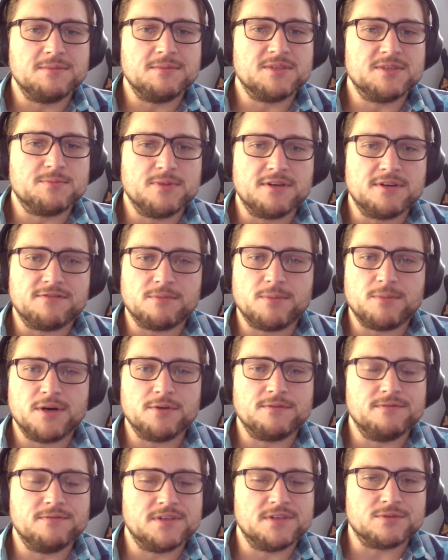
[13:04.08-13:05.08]
team has built for
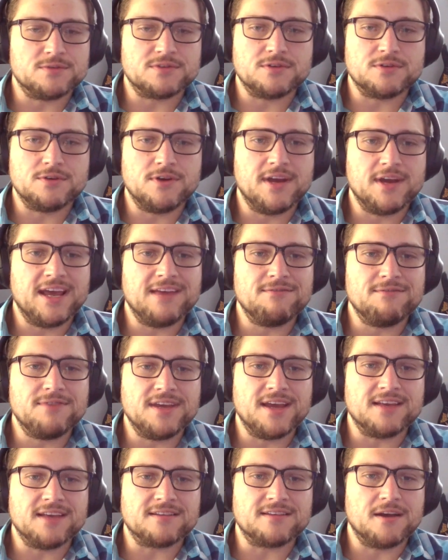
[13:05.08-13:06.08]
both Visual Studio and
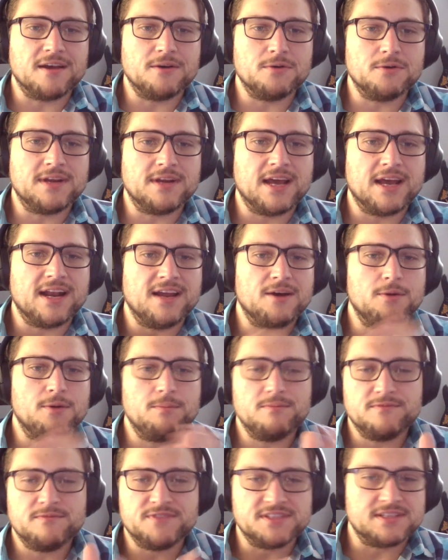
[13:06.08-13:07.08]
VS Code to kind of
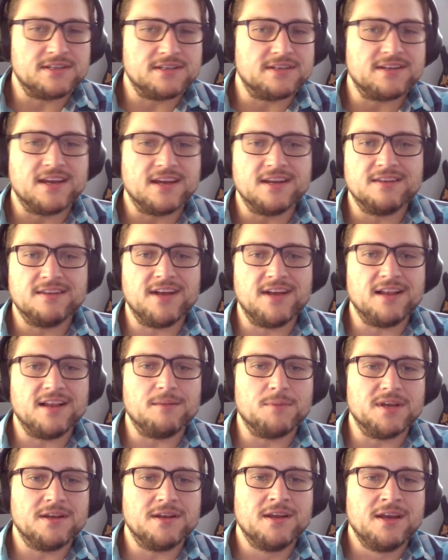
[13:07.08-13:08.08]
help facilitate
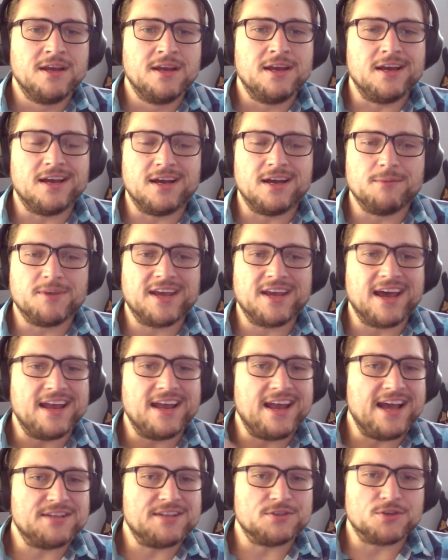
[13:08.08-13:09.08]
development. You
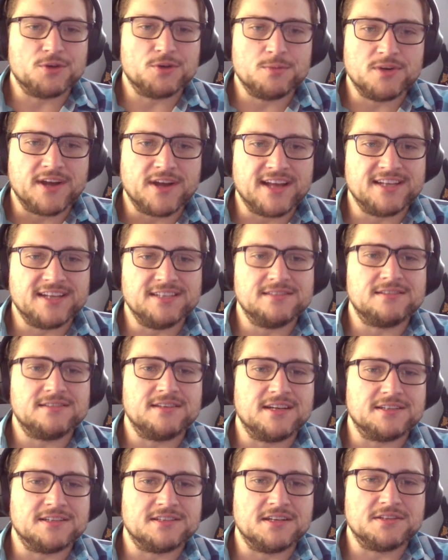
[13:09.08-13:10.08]
got Azure
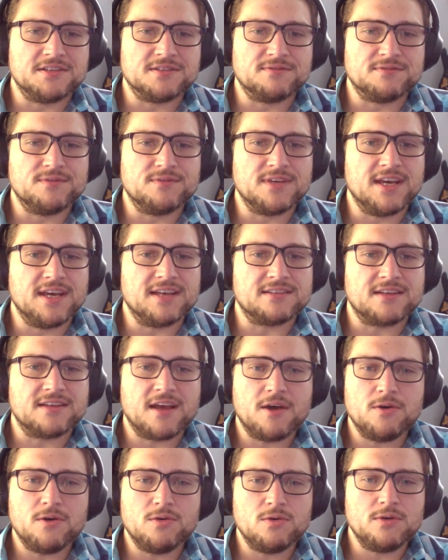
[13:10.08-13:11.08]
Kubernetes extension for VS
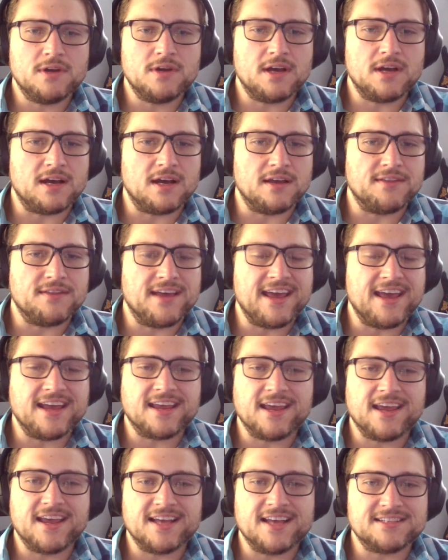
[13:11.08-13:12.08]
Code, the
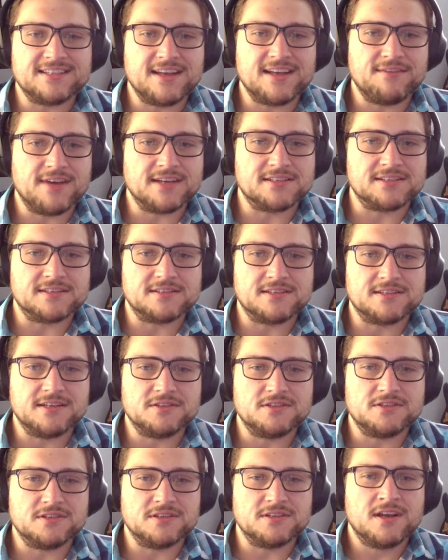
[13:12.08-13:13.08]
AKS DevX
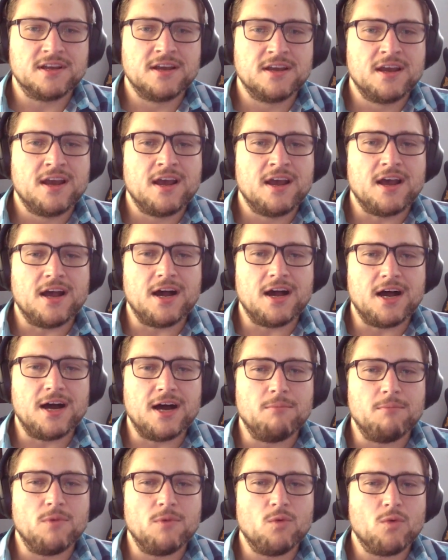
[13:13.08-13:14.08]
extension.
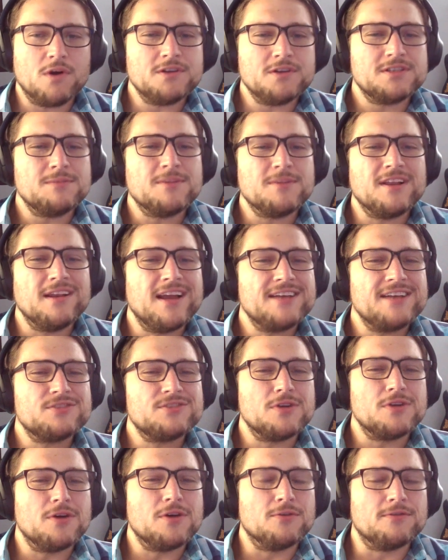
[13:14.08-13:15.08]
What are some of the
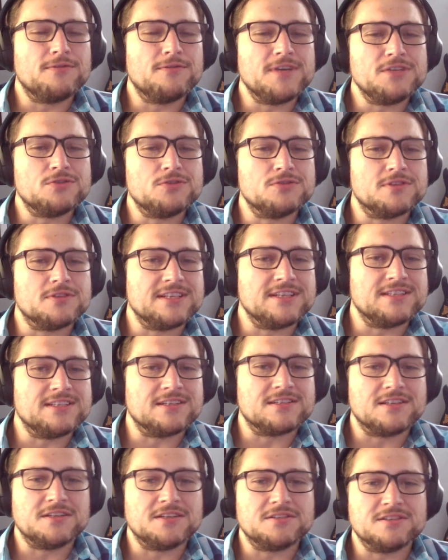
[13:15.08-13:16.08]
lesser known features of these
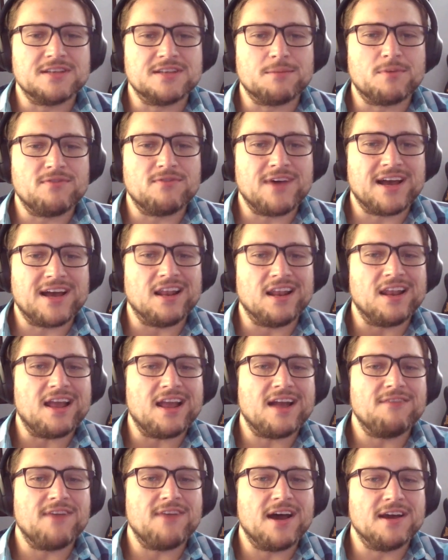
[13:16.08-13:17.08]
extensions that provide a
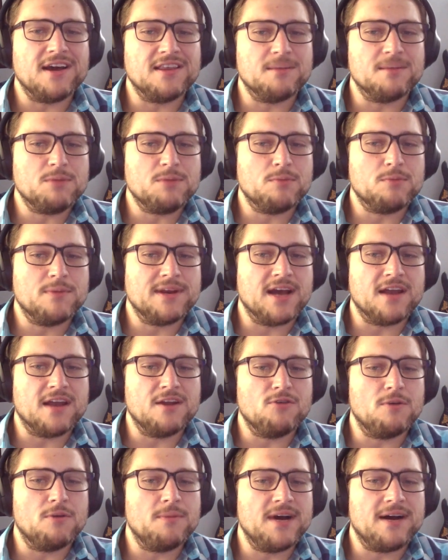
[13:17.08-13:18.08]
lot of value that people may not
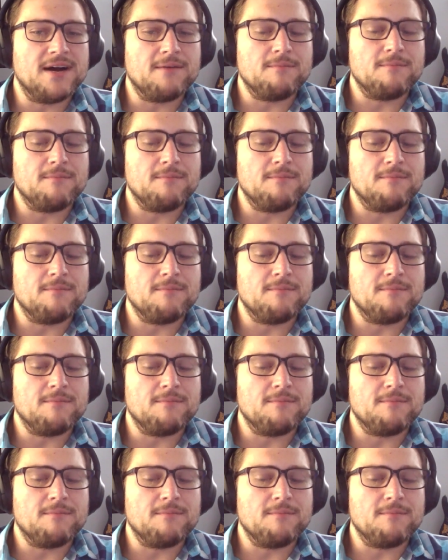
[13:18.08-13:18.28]
know about?